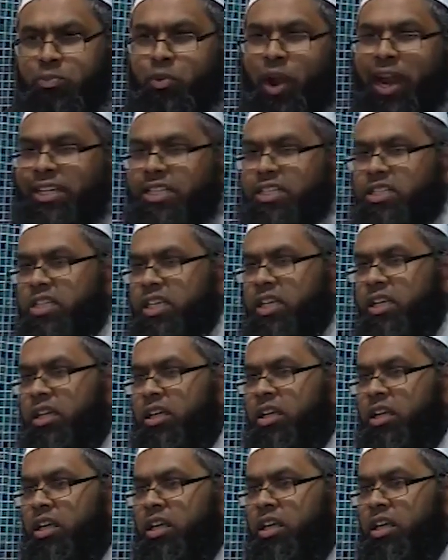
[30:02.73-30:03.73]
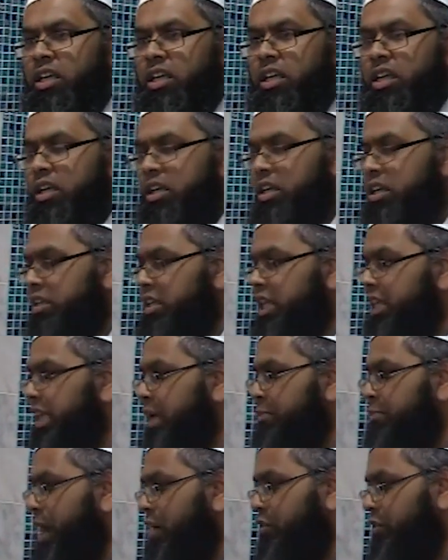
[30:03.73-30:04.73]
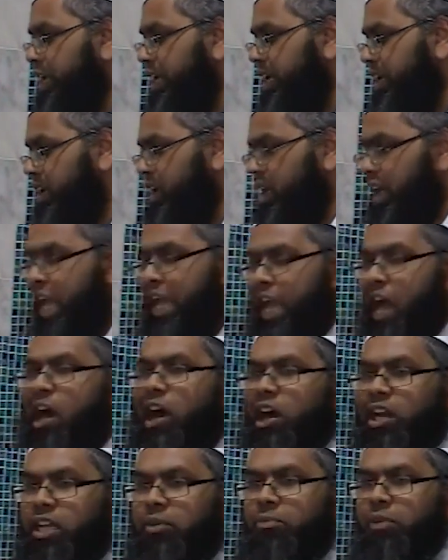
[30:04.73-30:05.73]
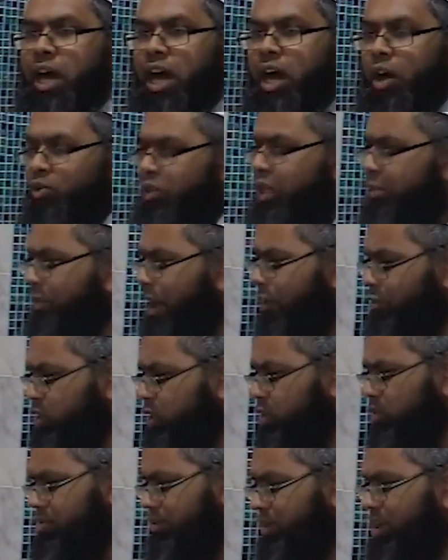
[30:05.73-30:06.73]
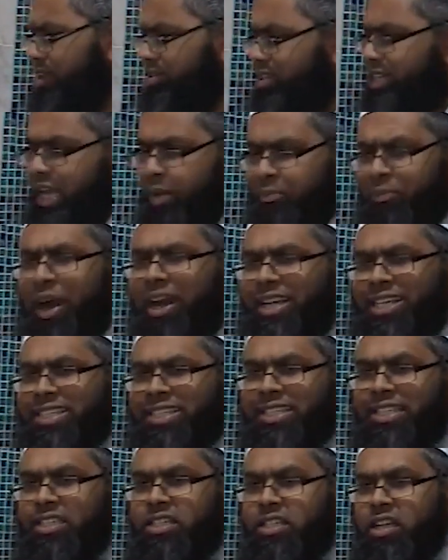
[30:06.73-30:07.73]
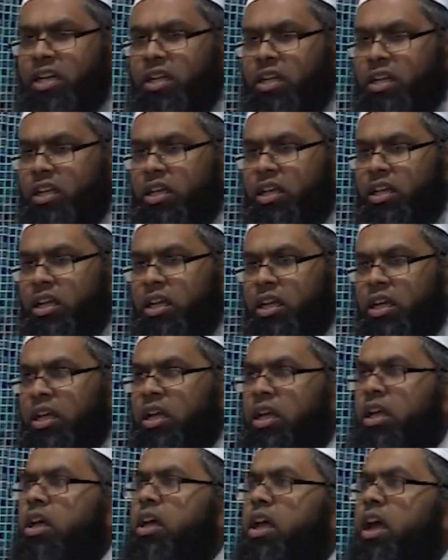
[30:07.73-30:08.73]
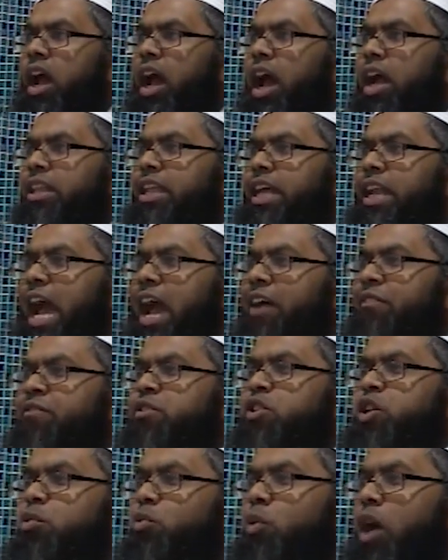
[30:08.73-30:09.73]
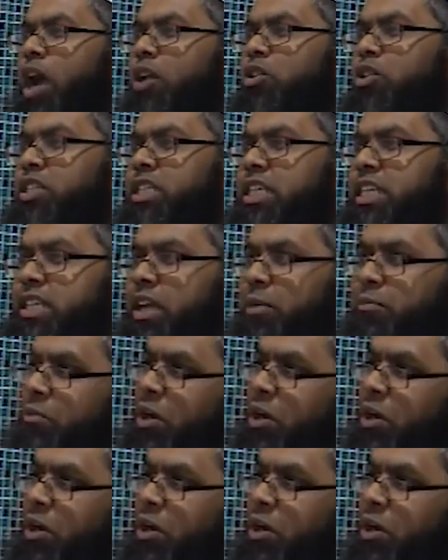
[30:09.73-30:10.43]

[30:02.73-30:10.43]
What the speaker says: practicing, then they marry a alima, or they marry, say, a pious sister. And then after a while, you see them,